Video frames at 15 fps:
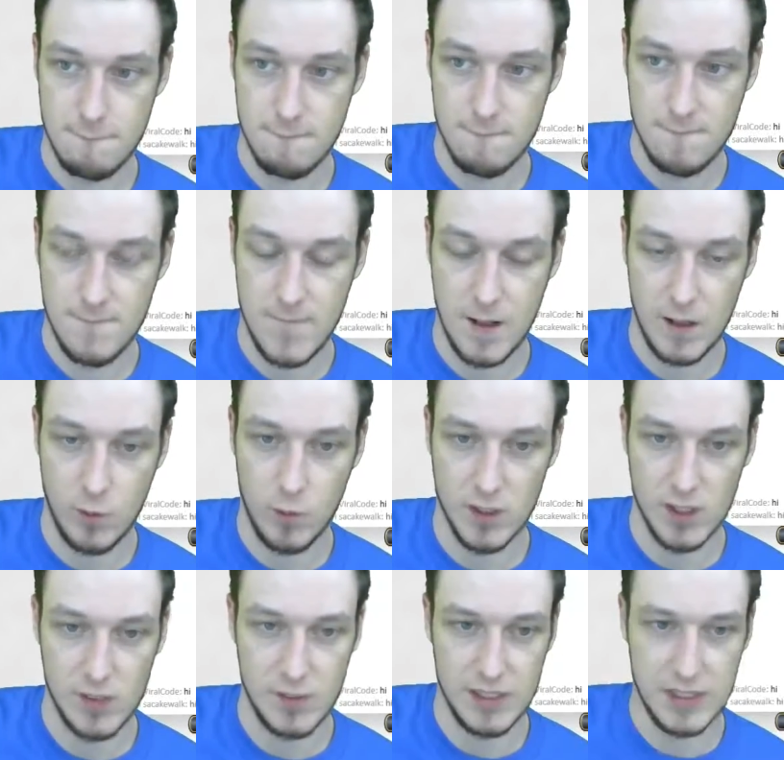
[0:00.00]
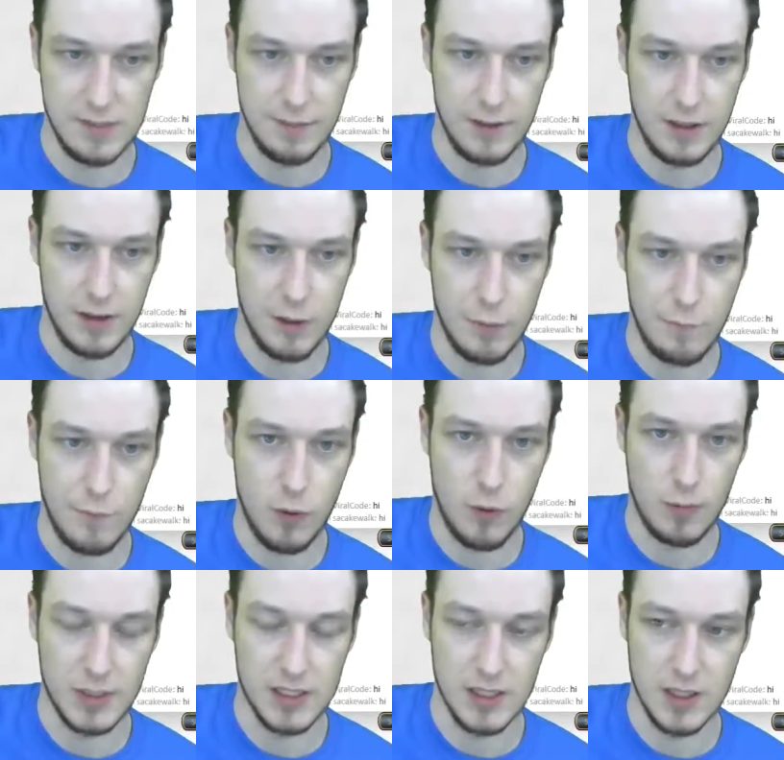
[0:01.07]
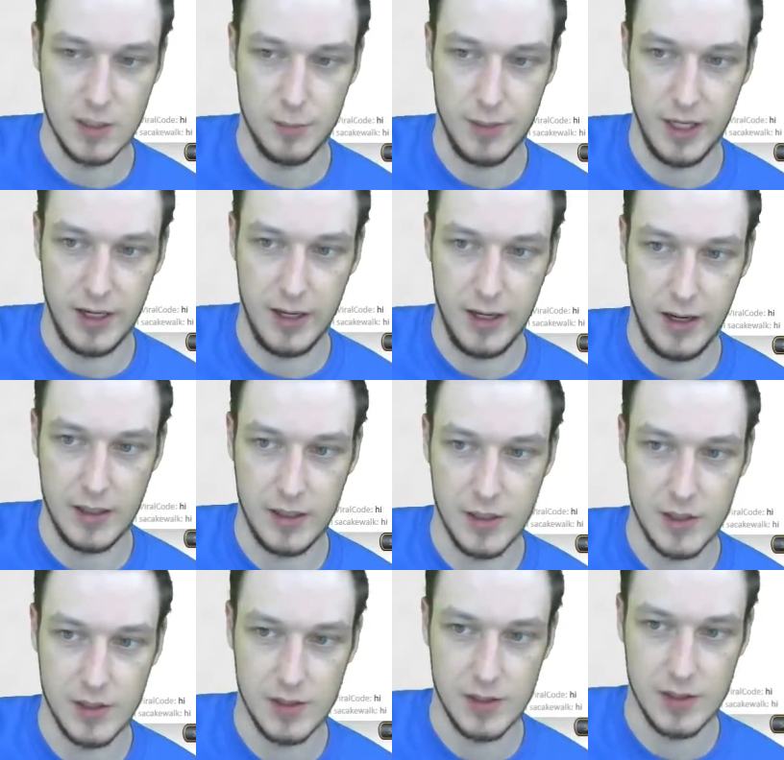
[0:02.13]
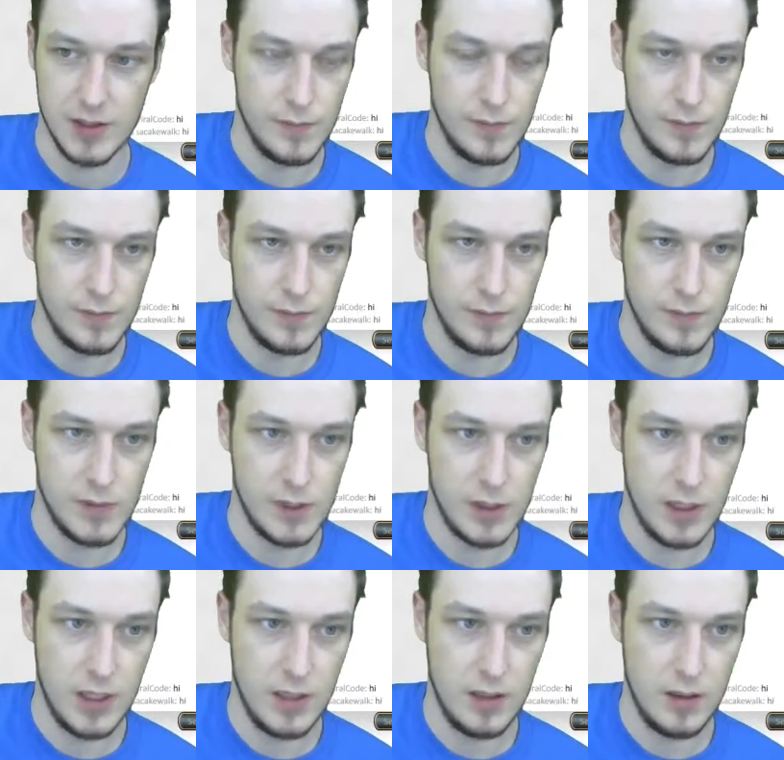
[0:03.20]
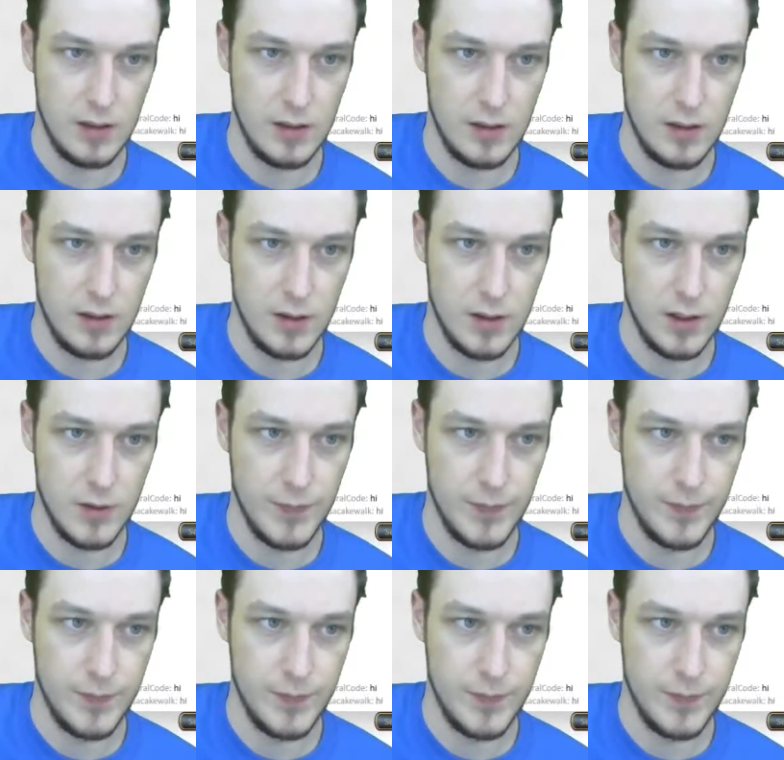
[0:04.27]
Like what specifically they're for besides Blighted Agents. Alright, YOLO.